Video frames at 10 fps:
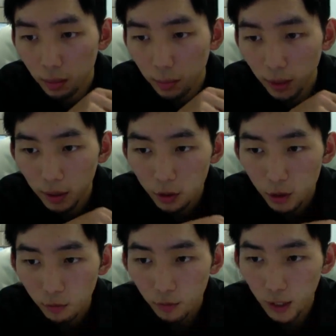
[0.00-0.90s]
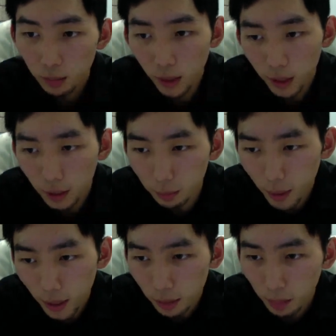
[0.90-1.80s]
my electric vibrating
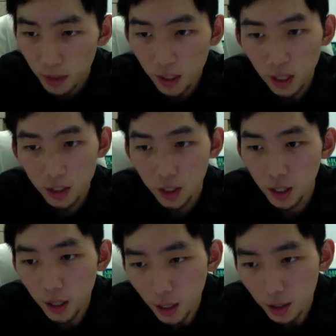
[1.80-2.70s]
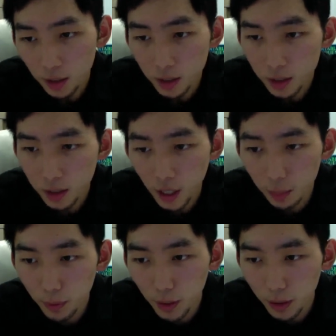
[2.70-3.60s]
back massager has a scalp